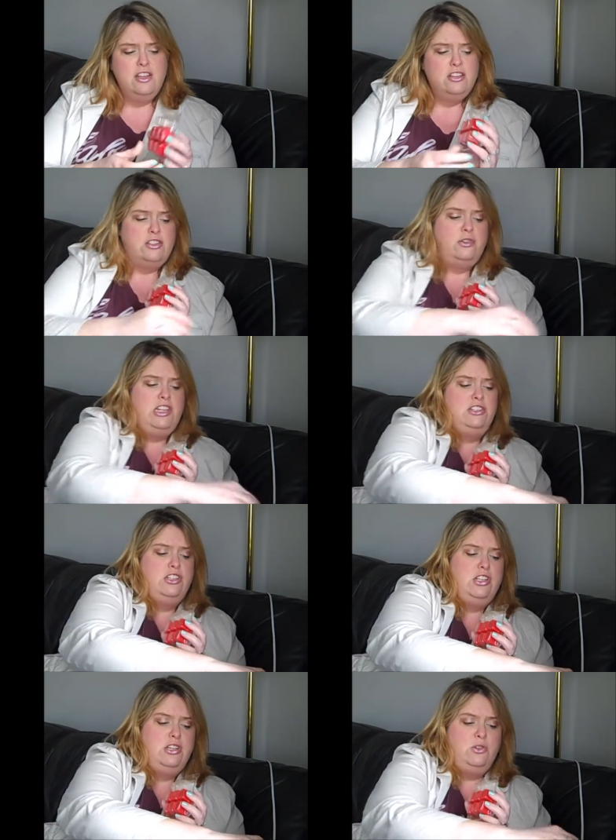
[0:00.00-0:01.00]
So each
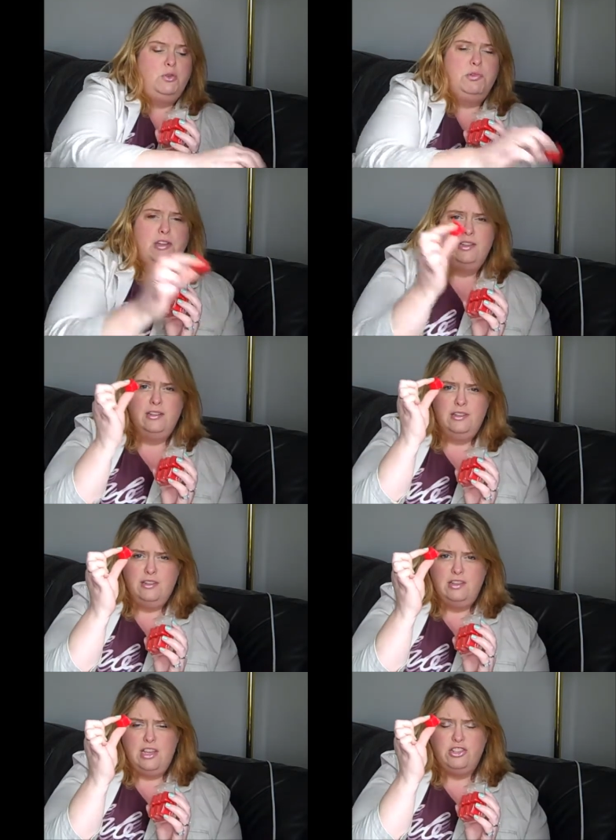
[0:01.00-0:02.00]
cube
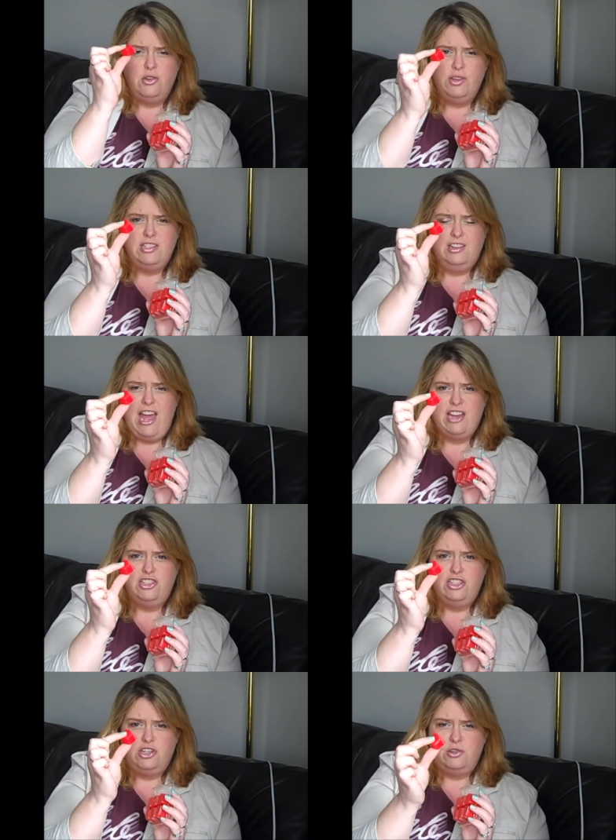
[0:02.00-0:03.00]
is going to
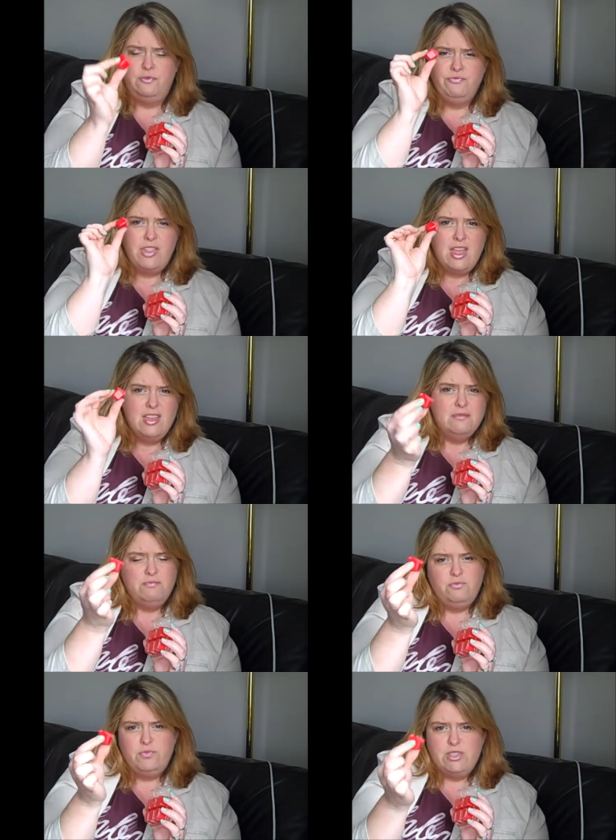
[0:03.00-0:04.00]
last you
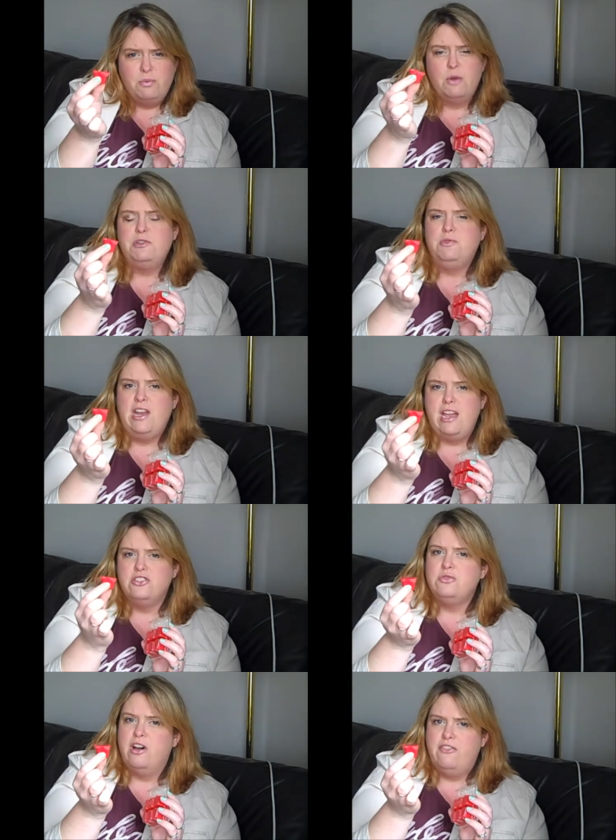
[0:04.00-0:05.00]
somewhere between 8 and
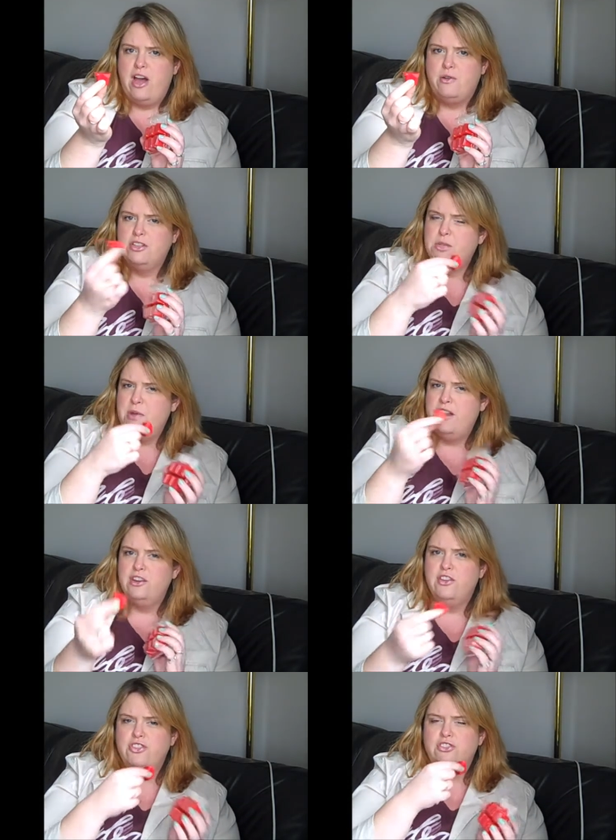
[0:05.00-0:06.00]
12 hours,
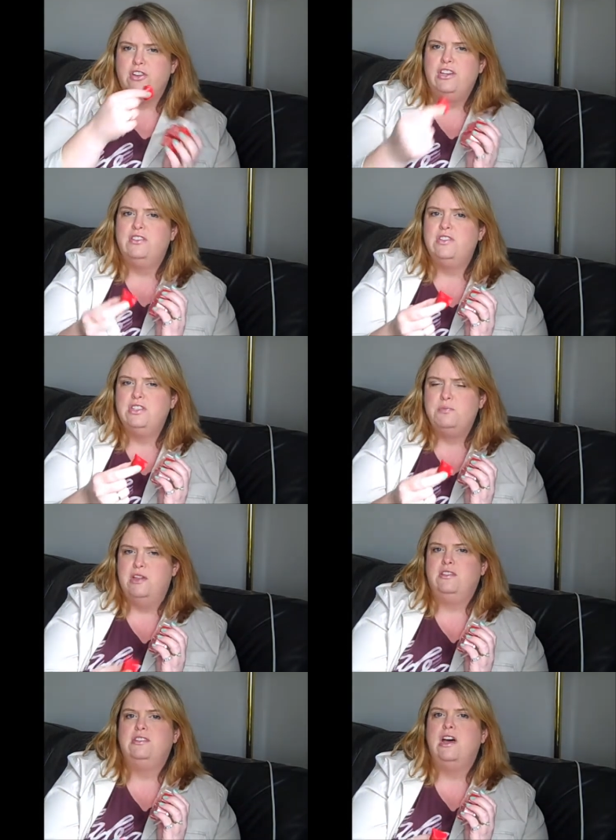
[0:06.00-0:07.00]
depending on the strength of the
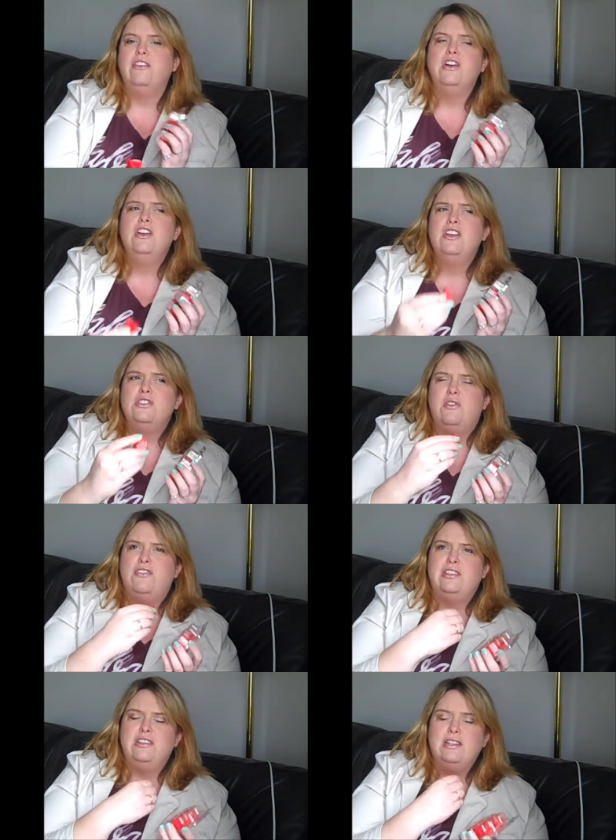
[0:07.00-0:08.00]
smell itself. So
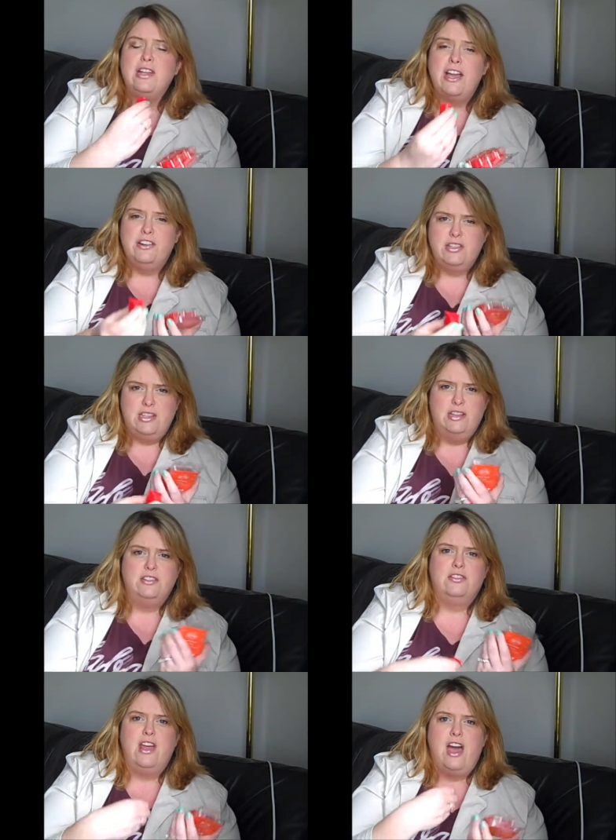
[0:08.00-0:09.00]
obviously lighter scents
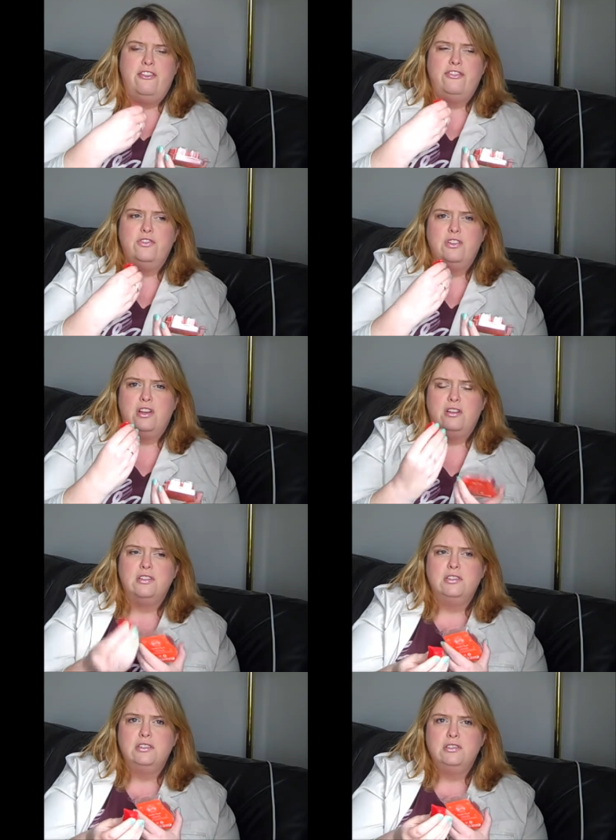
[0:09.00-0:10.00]
are going to have
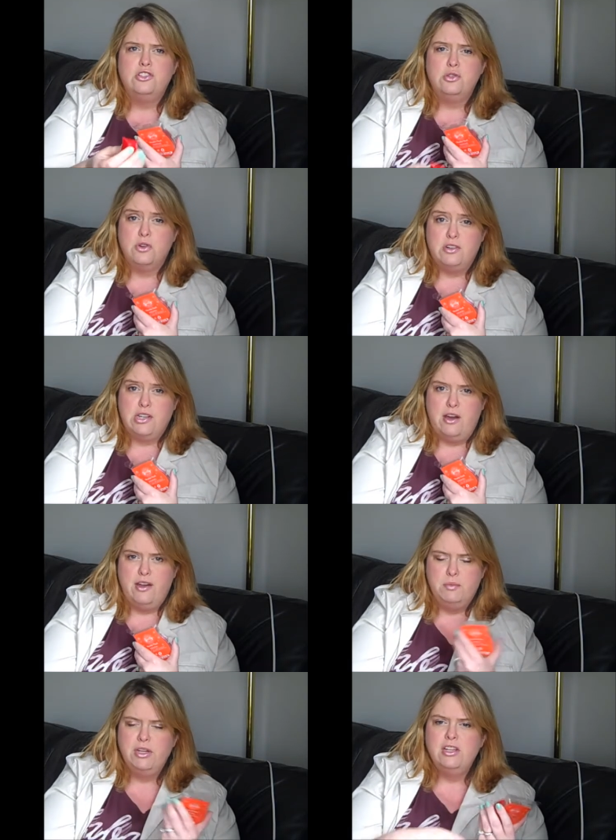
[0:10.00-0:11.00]
a shorter time.